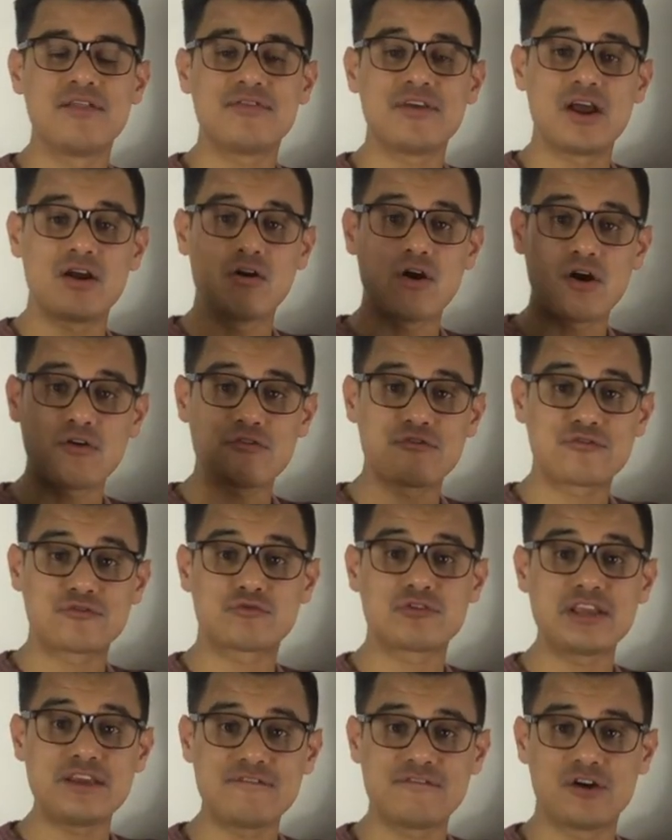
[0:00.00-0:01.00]
There are
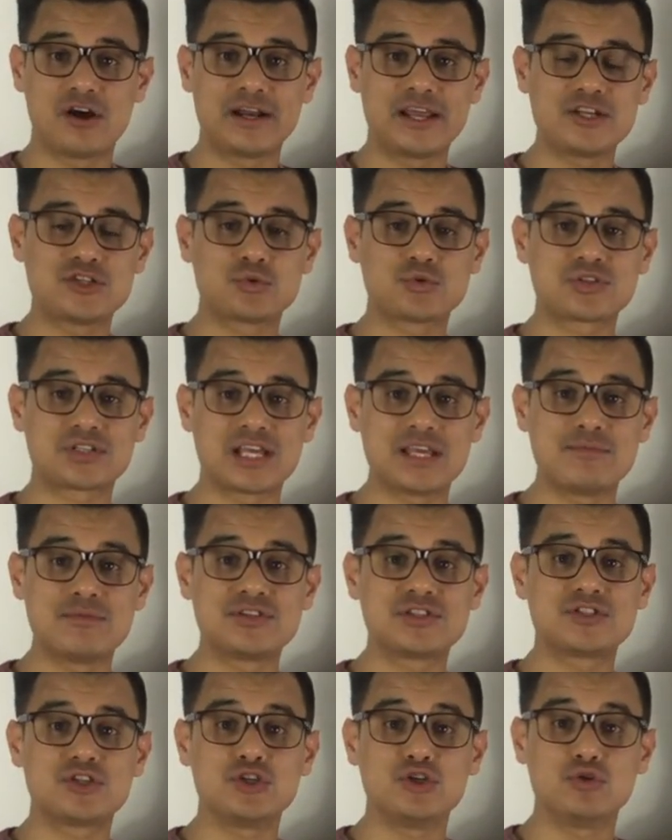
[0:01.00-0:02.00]
three financial
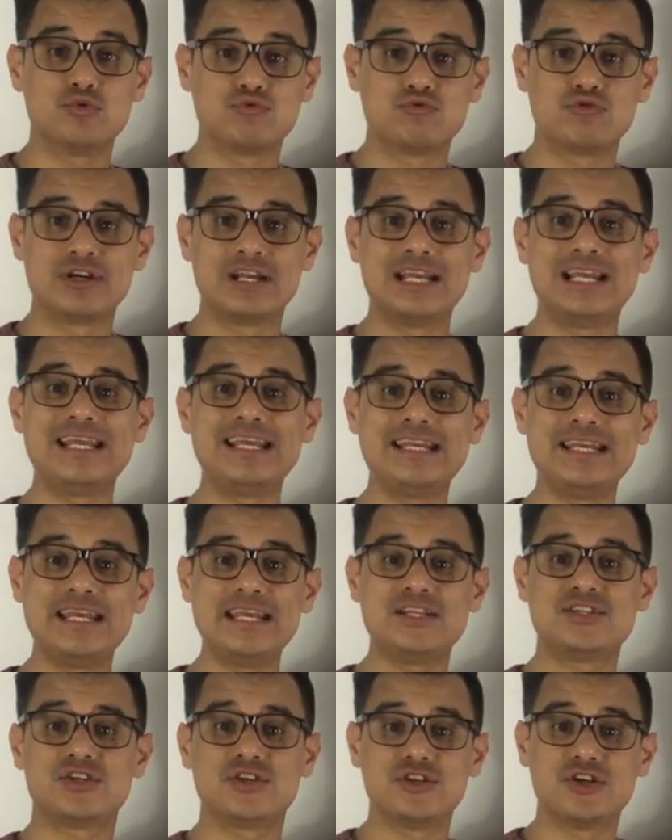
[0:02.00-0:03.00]
statements that you really
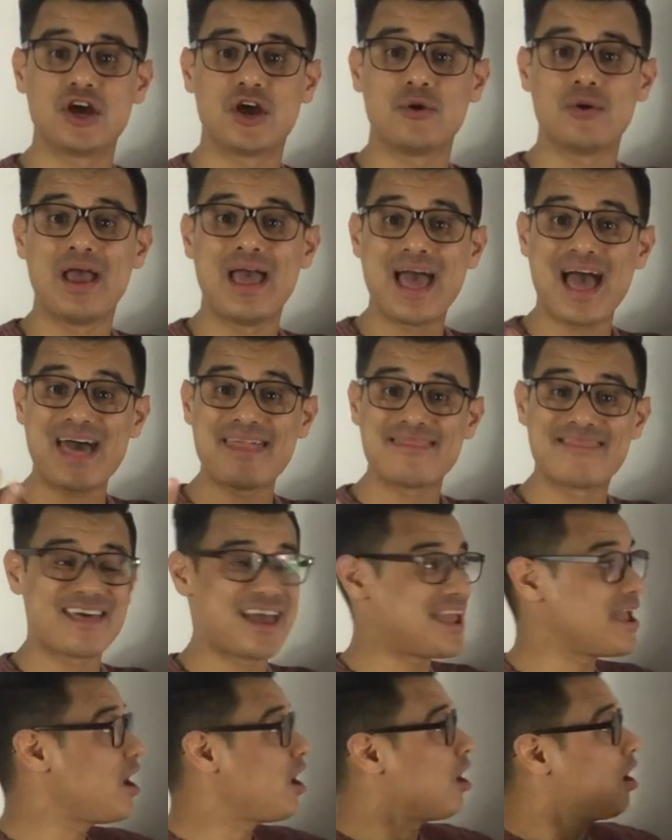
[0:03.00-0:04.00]
need to know, and
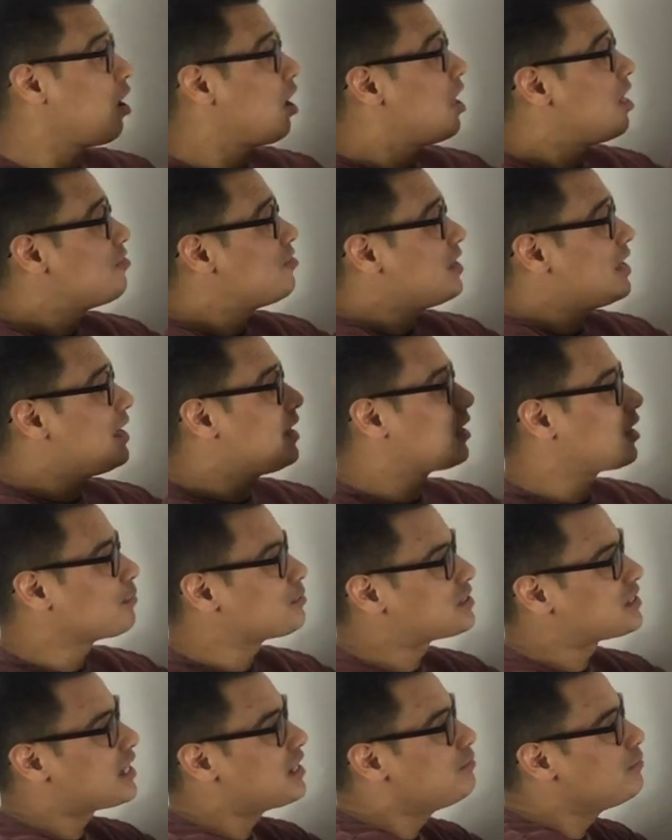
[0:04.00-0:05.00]
they are the
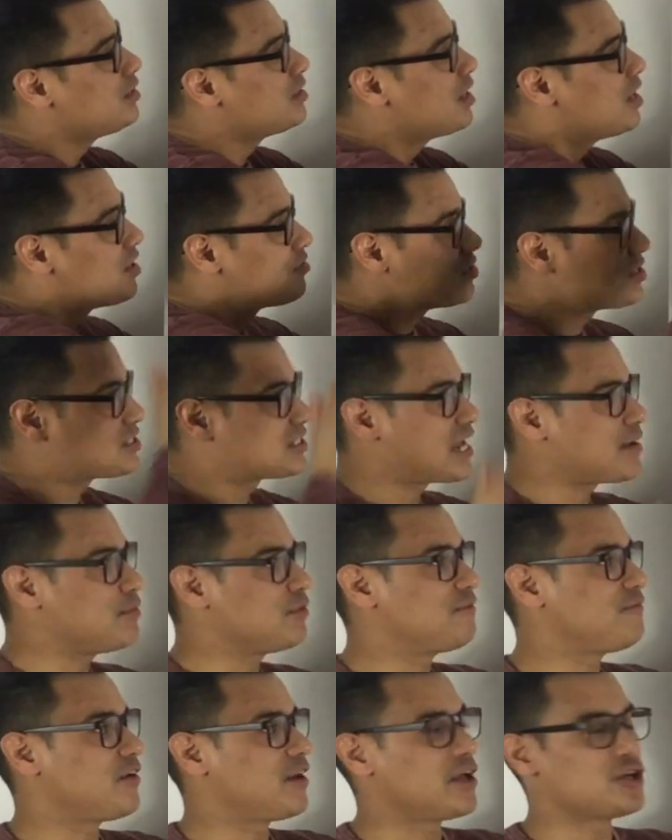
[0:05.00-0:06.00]
income statement, the
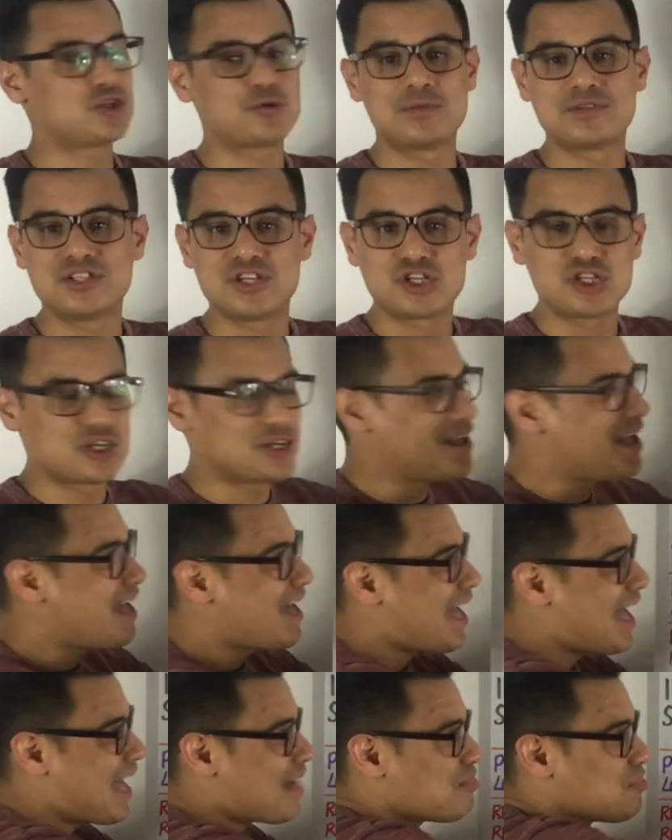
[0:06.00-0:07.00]
statement of financial position,
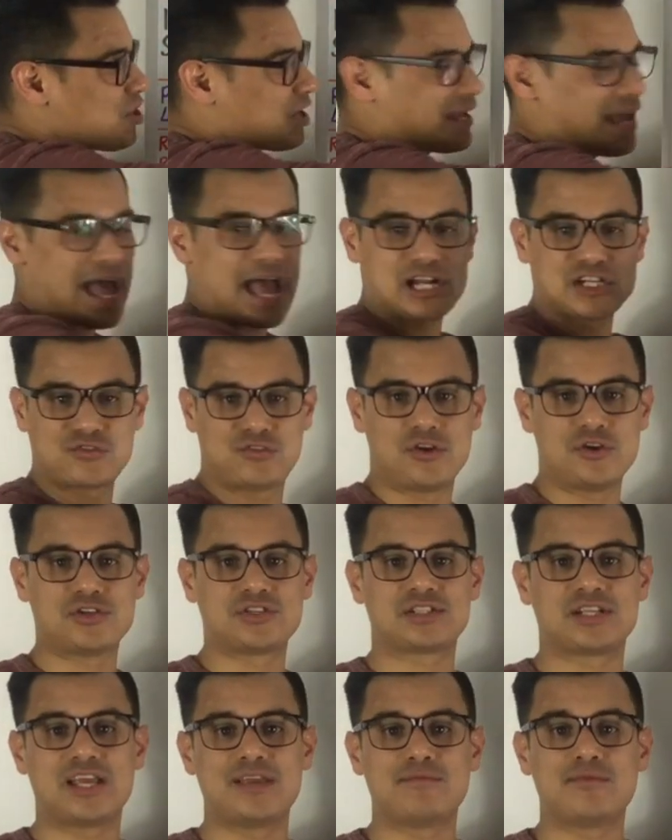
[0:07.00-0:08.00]
and the cash flow
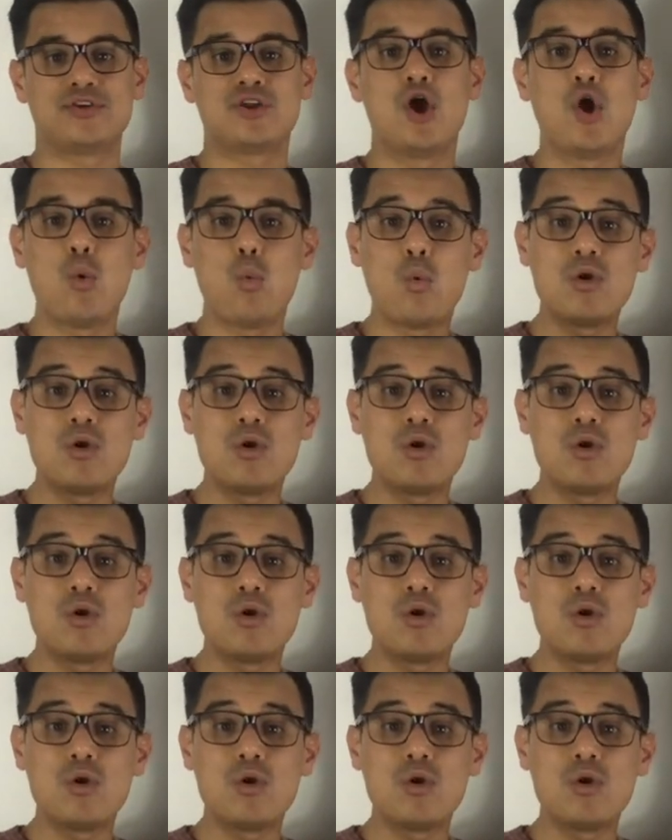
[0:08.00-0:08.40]
statement.